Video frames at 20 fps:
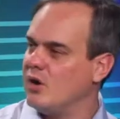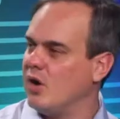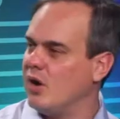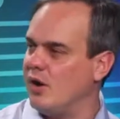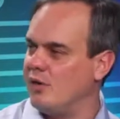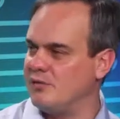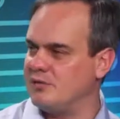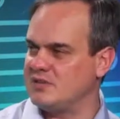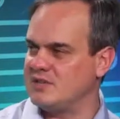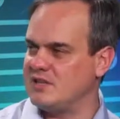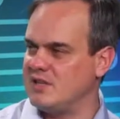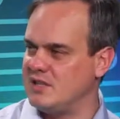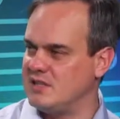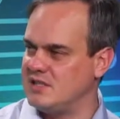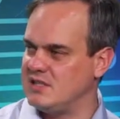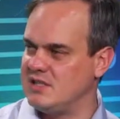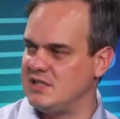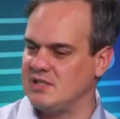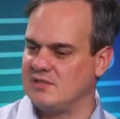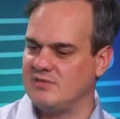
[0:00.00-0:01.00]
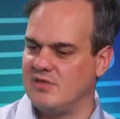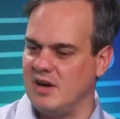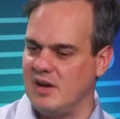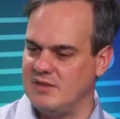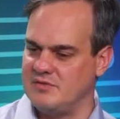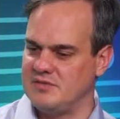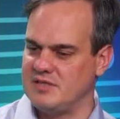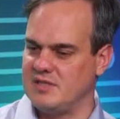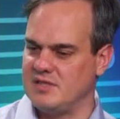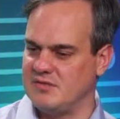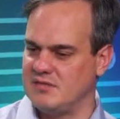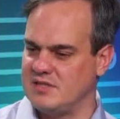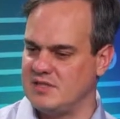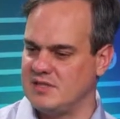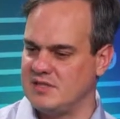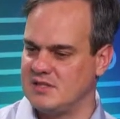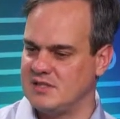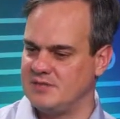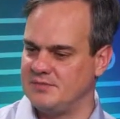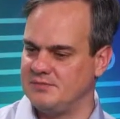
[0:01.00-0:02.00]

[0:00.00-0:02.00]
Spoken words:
Office 365 services.